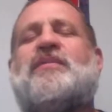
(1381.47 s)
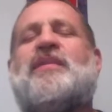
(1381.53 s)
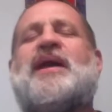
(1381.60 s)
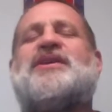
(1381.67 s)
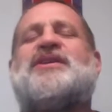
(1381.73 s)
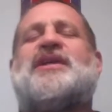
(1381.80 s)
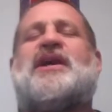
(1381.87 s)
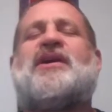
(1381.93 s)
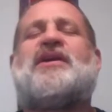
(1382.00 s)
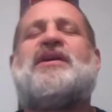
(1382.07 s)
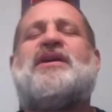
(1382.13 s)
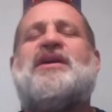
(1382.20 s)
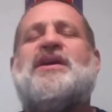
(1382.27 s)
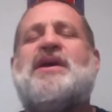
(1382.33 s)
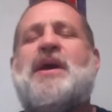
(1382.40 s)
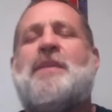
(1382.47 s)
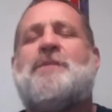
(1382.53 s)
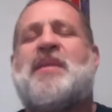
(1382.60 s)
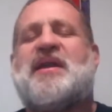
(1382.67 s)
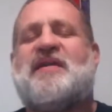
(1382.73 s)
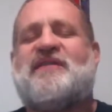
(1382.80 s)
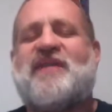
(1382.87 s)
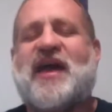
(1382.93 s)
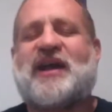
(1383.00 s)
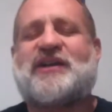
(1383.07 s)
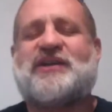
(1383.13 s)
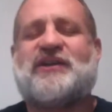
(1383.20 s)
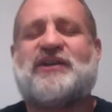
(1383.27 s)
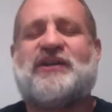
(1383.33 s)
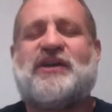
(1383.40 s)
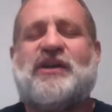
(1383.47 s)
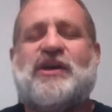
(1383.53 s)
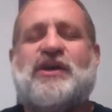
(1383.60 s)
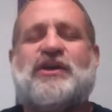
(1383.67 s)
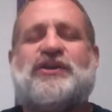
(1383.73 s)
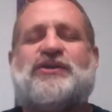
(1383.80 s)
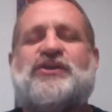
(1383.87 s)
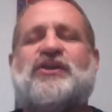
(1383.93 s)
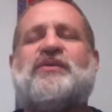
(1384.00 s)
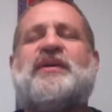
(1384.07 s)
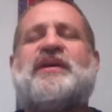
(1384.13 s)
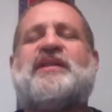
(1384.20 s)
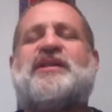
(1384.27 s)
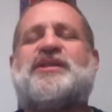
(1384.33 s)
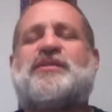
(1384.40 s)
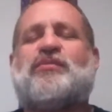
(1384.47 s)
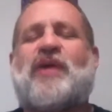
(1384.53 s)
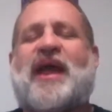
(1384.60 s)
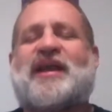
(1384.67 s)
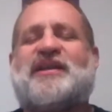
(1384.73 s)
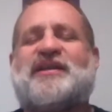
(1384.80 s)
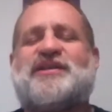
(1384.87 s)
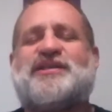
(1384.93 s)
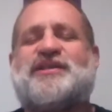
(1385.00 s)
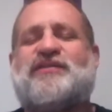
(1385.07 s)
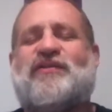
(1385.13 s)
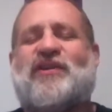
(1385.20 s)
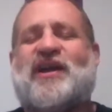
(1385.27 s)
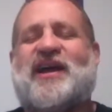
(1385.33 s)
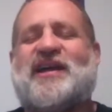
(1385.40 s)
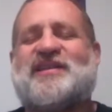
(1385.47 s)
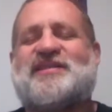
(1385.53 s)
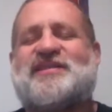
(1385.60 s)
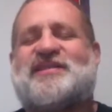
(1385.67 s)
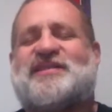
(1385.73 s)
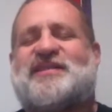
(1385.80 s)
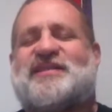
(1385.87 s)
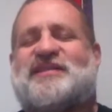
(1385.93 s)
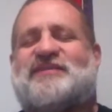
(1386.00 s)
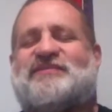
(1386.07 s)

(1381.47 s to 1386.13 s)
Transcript: imagine our benefactor doing this practice for us.